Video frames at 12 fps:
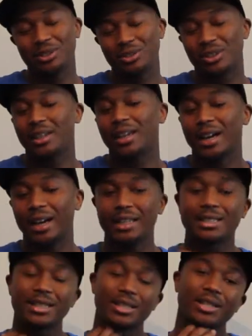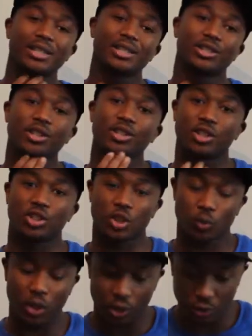So yeah, it's
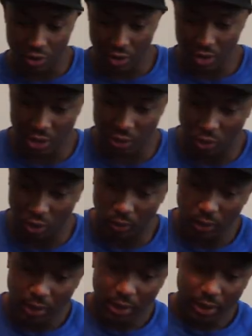just one of those things as well.